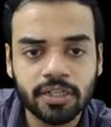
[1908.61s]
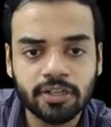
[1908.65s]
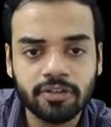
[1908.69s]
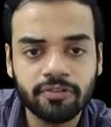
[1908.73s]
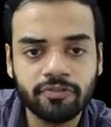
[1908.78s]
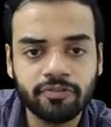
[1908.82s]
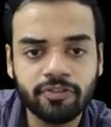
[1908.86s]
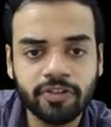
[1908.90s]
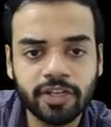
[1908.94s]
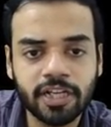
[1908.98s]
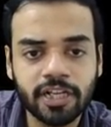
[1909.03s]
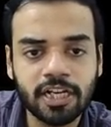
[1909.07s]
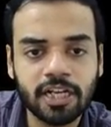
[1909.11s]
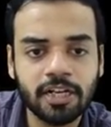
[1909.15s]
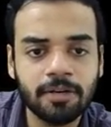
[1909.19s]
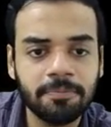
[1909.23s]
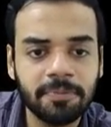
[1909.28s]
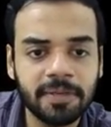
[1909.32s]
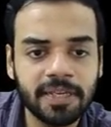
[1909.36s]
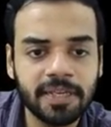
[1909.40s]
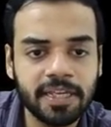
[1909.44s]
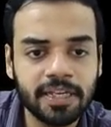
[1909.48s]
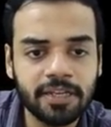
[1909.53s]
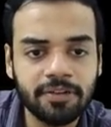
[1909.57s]
will
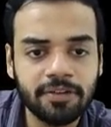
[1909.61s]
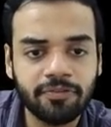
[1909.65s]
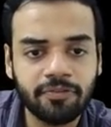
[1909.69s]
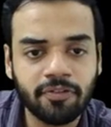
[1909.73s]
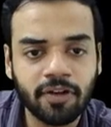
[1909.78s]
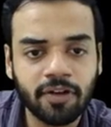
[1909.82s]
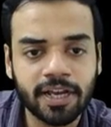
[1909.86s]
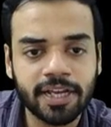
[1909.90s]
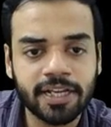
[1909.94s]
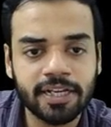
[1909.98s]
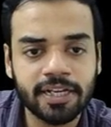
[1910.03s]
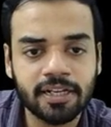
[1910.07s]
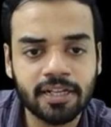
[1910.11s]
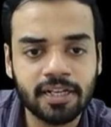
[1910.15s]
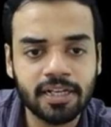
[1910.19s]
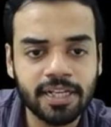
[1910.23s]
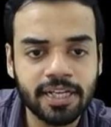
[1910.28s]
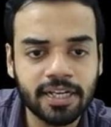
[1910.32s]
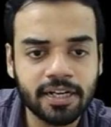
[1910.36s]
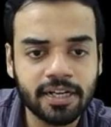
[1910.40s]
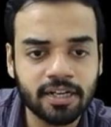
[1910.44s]
be finally